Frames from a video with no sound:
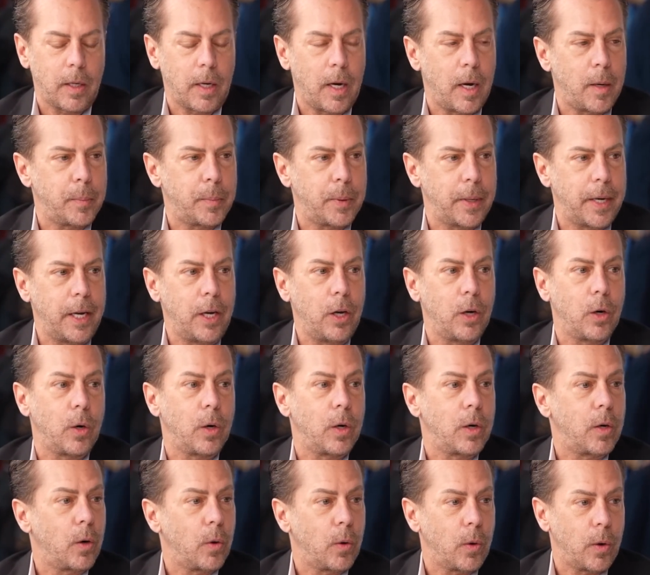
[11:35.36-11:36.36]
company
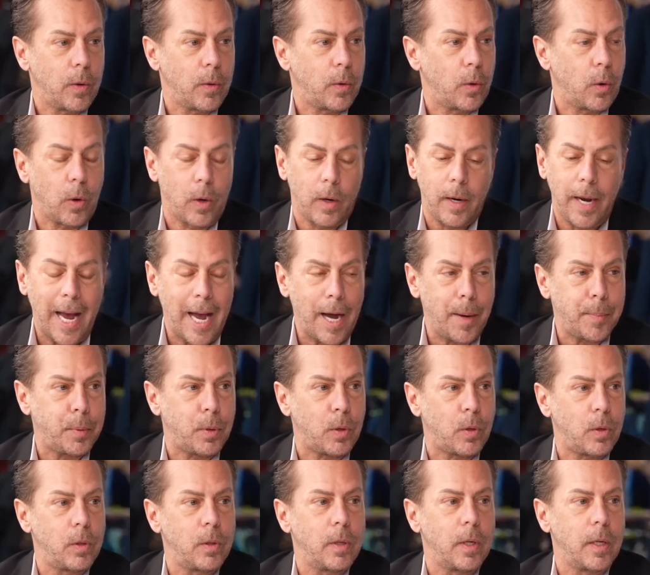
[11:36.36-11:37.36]
or an
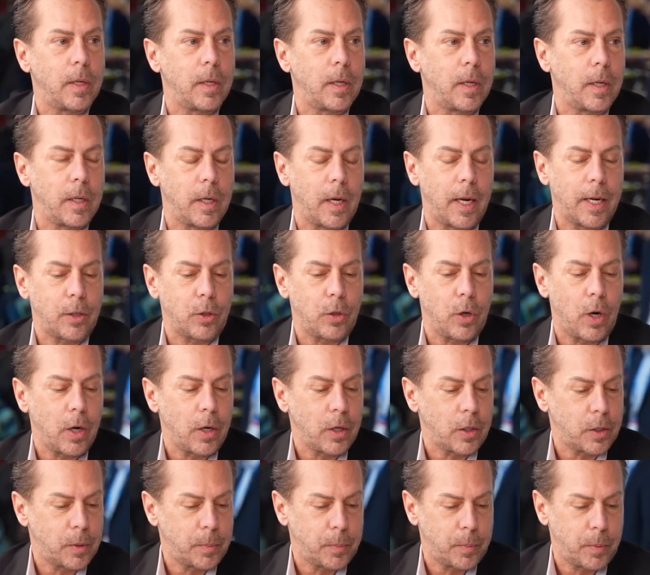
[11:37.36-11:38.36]
Apple, an
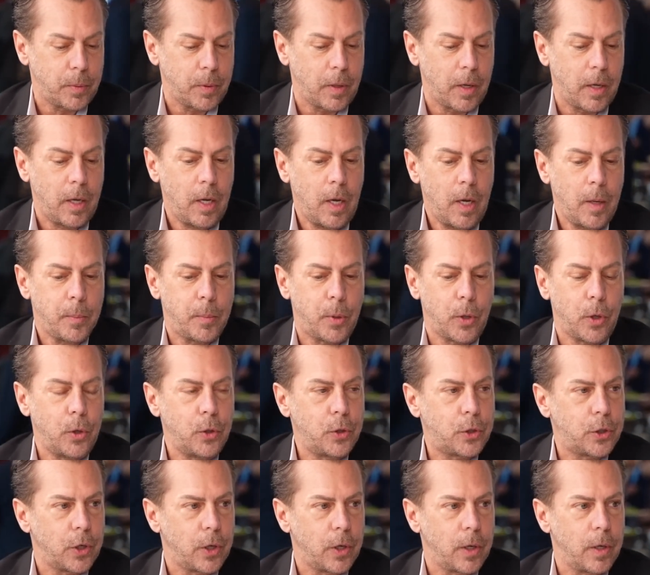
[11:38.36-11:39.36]
electronics
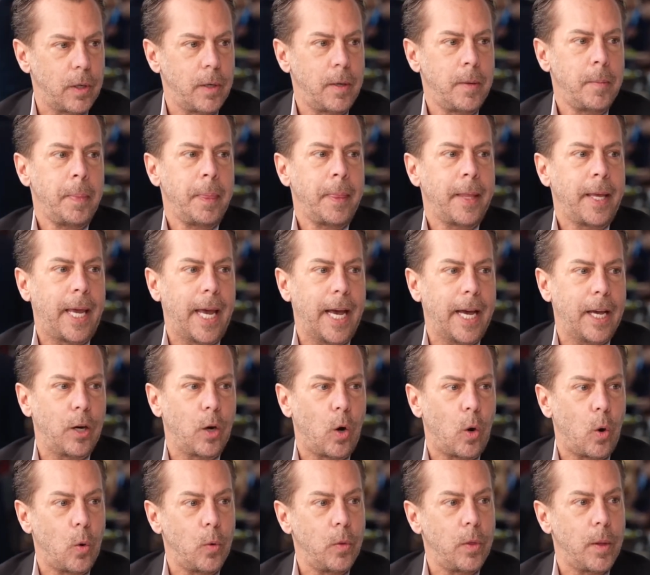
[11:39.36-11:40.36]
producer, can
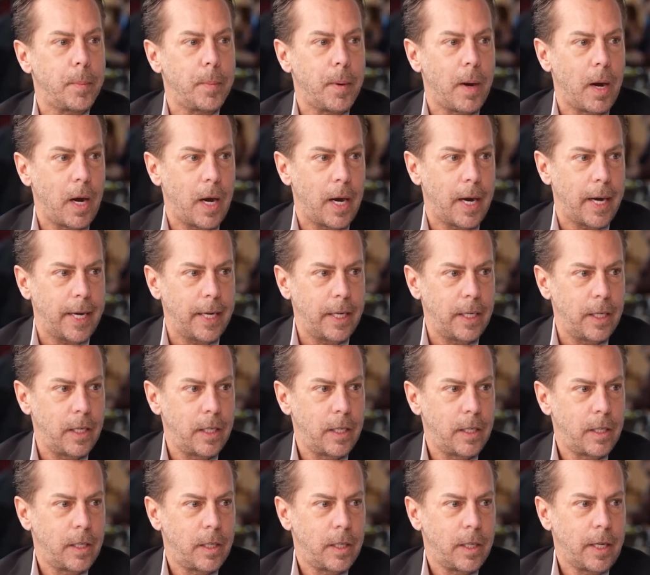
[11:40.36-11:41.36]
own the mine,
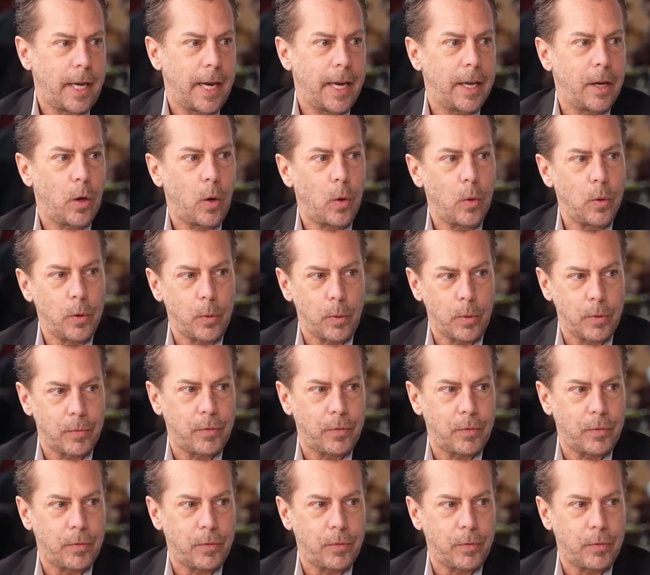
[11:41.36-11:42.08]
can own the